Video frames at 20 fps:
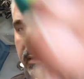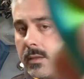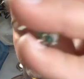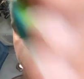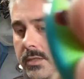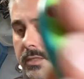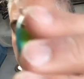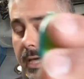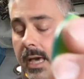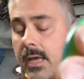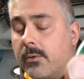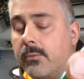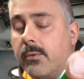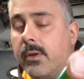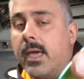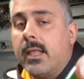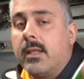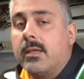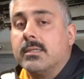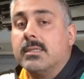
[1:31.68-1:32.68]
there's a lot of
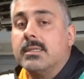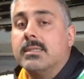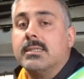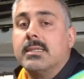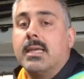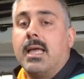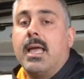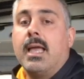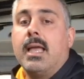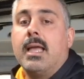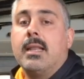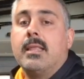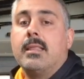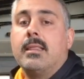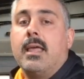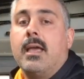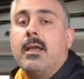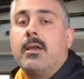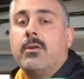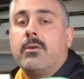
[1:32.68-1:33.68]
rattles inside
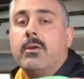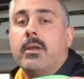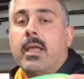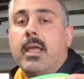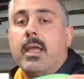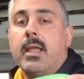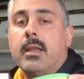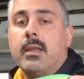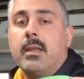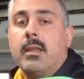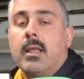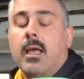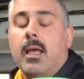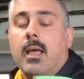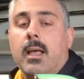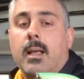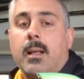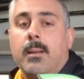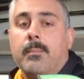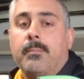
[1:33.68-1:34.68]
that create
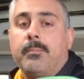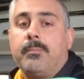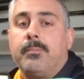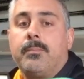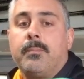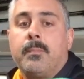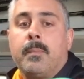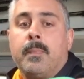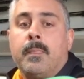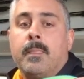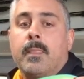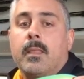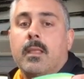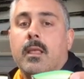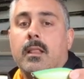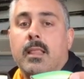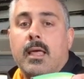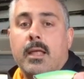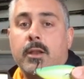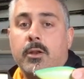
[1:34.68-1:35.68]

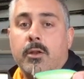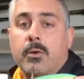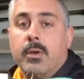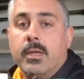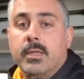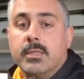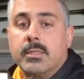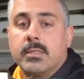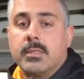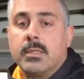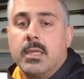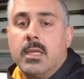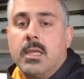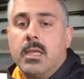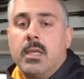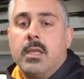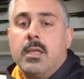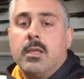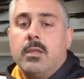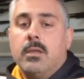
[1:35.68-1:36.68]
a lot of noise.
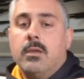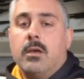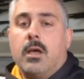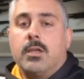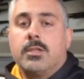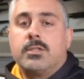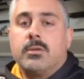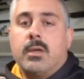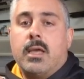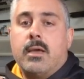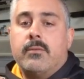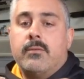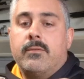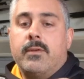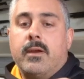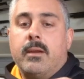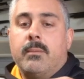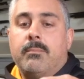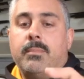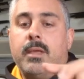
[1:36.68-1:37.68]
You also have a
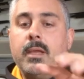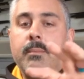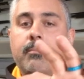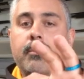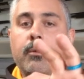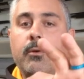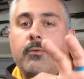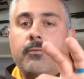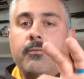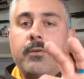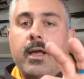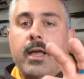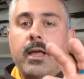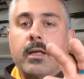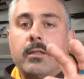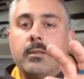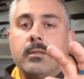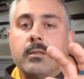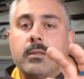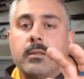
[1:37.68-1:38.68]
very big
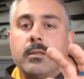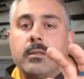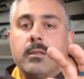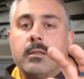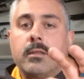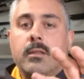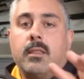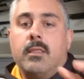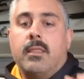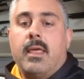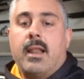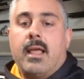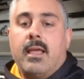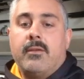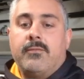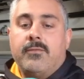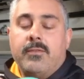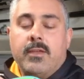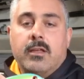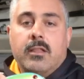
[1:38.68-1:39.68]
profile that I
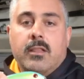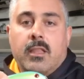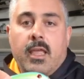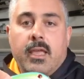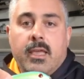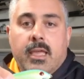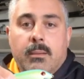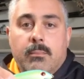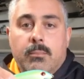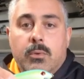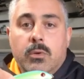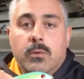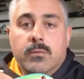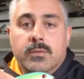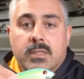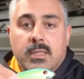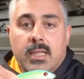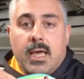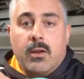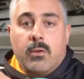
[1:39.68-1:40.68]
feel like it moves
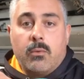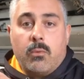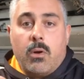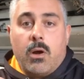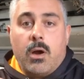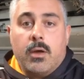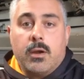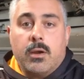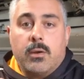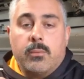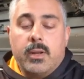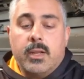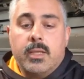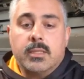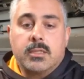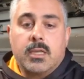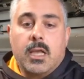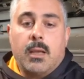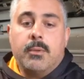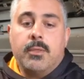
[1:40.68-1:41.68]
a lot of water when
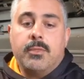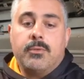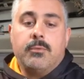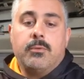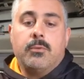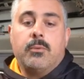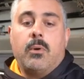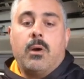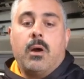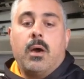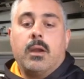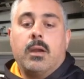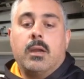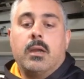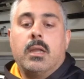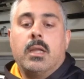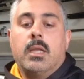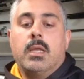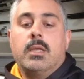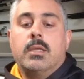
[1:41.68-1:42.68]
it's coming through the water.
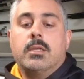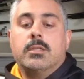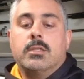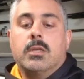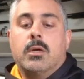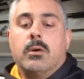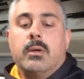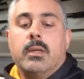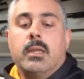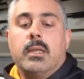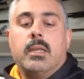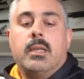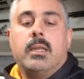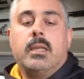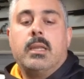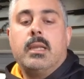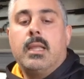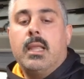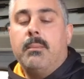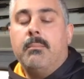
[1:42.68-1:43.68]
So
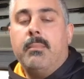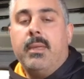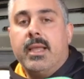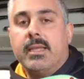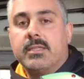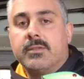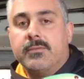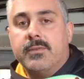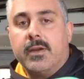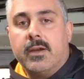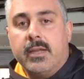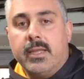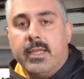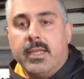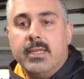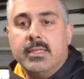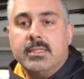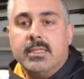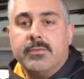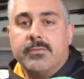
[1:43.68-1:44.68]
it makes it very
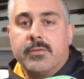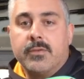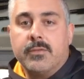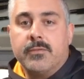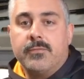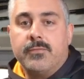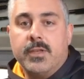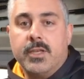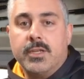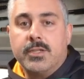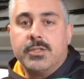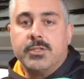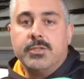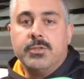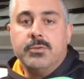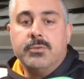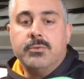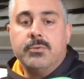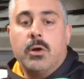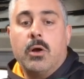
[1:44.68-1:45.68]
easy for the fish
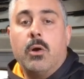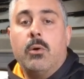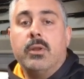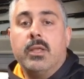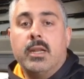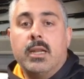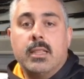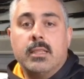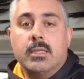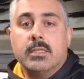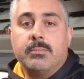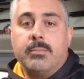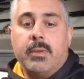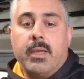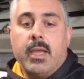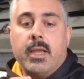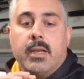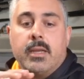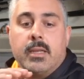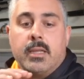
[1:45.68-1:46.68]
to hone in on this
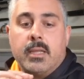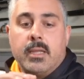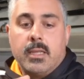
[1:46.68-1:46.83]
bait